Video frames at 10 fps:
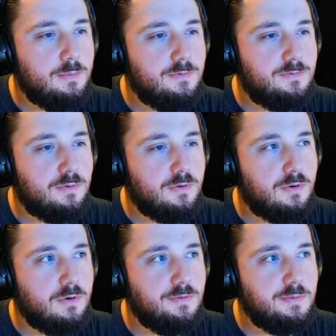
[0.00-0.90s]

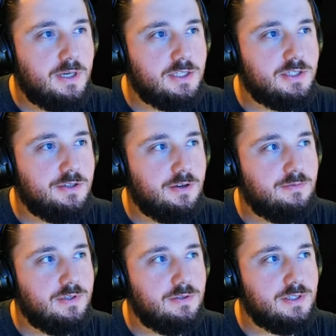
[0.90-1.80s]
for over the past year, I've
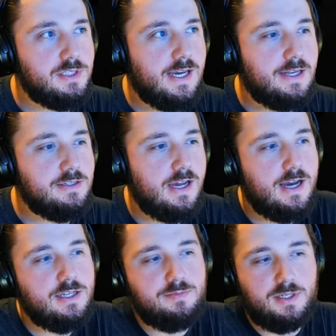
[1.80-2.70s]
noticed that
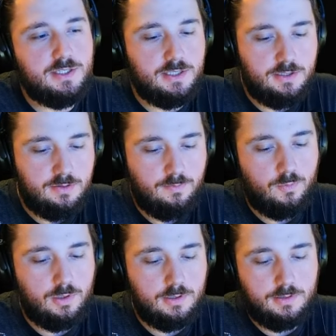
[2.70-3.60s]
as my system
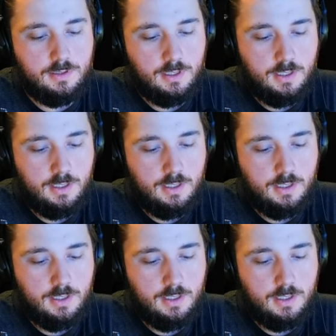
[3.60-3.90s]
would